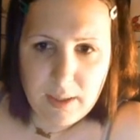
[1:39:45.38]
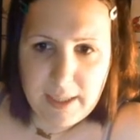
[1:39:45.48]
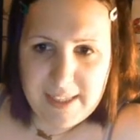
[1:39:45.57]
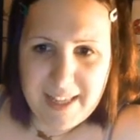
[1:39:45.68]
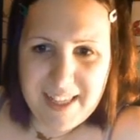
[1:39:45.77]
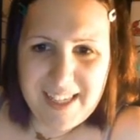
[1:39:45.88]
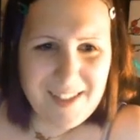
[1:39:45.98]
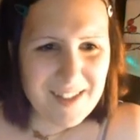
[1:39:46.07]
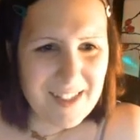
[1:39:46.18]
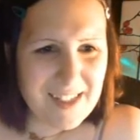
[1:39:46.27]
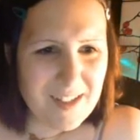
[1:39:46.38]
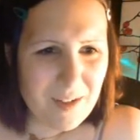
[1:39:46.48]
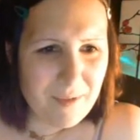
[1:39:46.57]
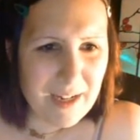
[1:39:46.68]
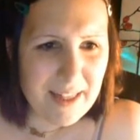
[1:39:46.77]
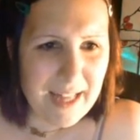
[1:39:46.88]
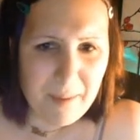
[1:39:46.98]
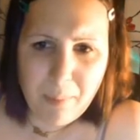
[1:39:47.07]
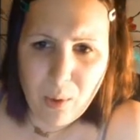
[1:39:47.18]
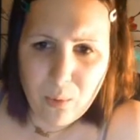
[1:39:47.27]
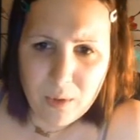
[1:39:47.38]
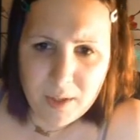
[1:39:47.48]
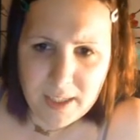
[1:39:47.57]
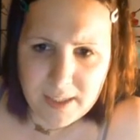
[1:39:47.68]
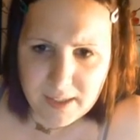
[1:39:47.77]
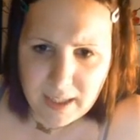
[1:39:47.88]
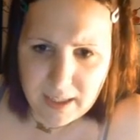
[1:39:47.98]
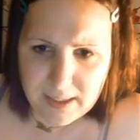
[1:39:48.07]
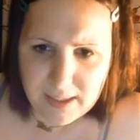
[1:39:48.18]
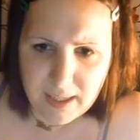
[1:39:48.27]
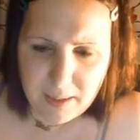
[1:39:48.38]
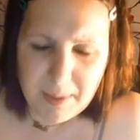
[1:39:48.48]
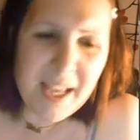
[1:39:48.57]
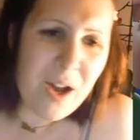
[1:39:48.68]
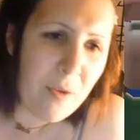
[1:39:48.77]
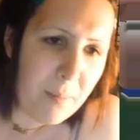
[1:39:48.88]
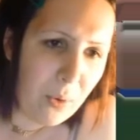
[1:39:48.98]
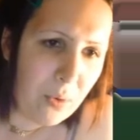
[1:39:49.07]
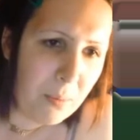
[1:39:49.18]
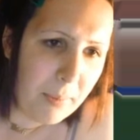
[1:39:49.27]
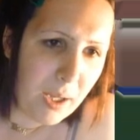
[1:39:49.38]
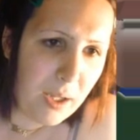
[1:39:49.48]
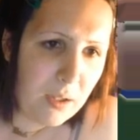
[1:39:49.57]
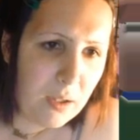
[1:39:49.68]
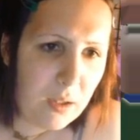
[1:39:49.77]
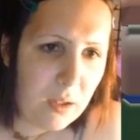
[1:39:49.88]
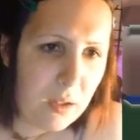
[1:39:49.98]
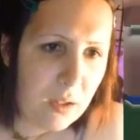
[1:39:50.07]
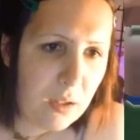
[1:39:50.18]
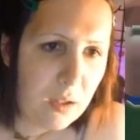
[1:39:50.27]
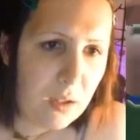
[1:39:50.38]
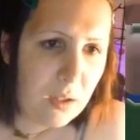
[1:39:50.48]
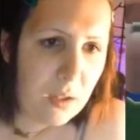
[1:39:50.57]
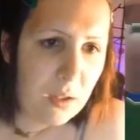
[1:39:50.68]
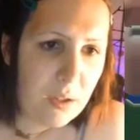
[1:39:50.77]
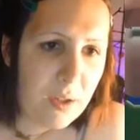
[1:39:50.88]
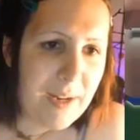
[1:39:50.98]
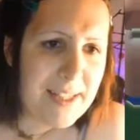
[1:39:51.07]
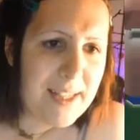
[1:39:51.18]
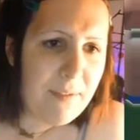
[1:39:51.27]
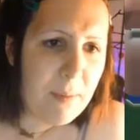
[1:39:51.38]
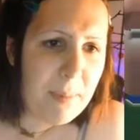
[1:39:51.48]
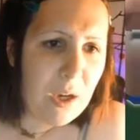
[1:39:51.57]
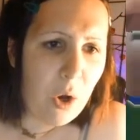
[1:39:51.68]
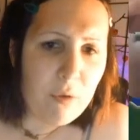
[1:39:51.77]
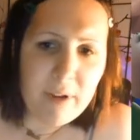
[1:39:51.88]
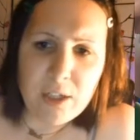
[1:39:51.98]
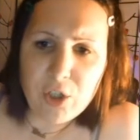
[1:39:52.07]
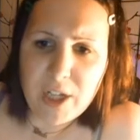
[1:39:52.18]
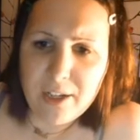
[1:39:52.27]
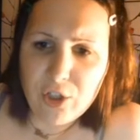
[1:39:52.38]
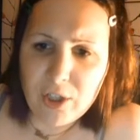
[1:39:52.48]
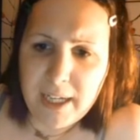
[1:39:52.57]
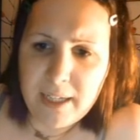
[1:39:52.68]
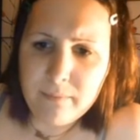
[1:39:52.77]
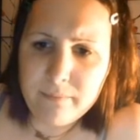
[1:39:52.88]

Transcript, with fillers: it's like these these aren't really that important these colors here i mean they are important but no let's have it be orange actually